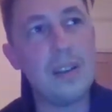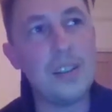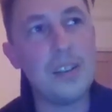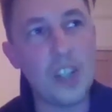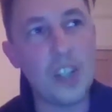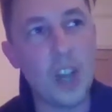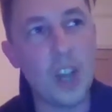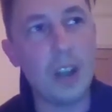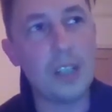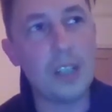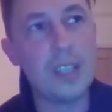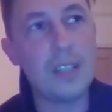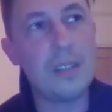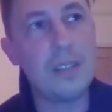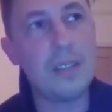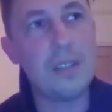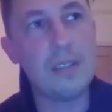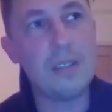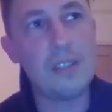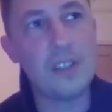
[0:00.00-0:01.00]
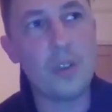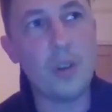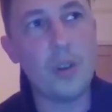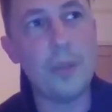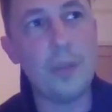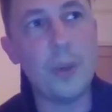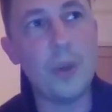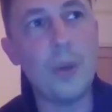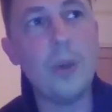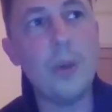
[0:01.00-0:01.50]
jot,
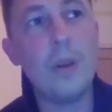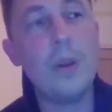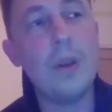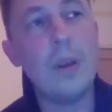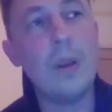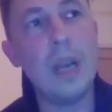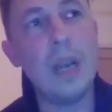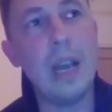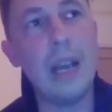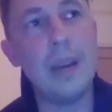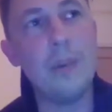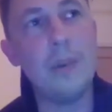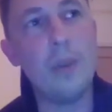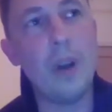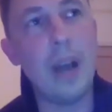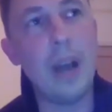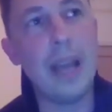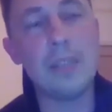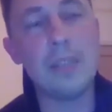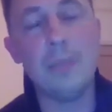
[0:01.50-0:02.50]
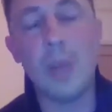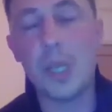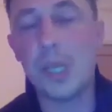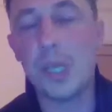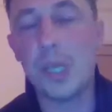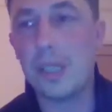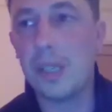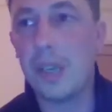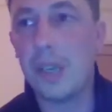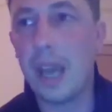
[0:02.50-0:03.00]
scribble, and write as much
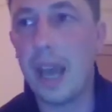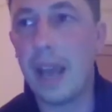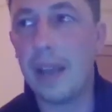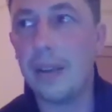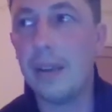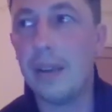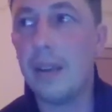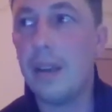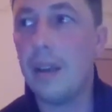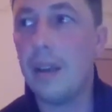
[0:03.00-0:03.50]
as you can.